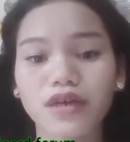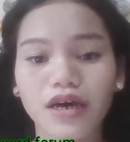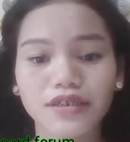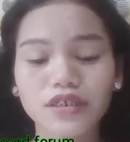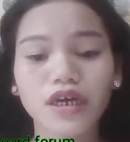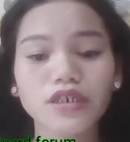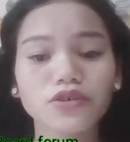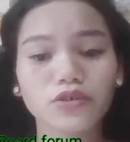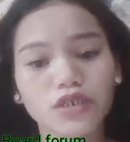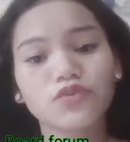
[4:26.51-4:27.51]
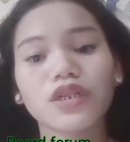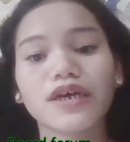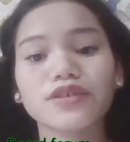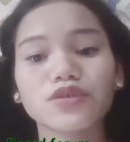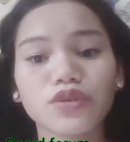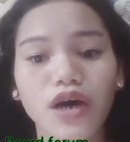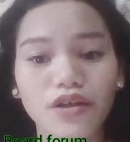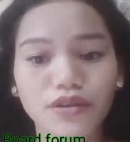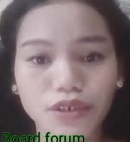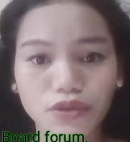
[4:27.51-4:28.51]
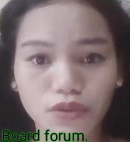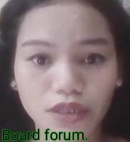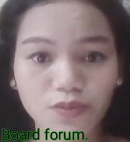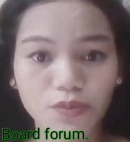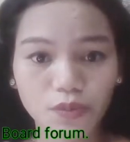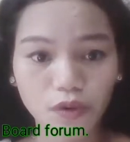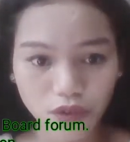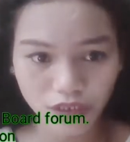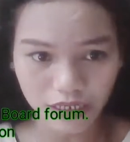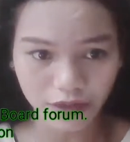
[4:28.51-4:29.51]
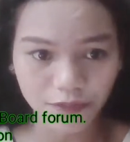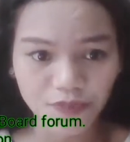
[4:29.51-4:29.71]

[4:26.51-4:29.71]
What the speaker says: the discussion as well as to the other student posting,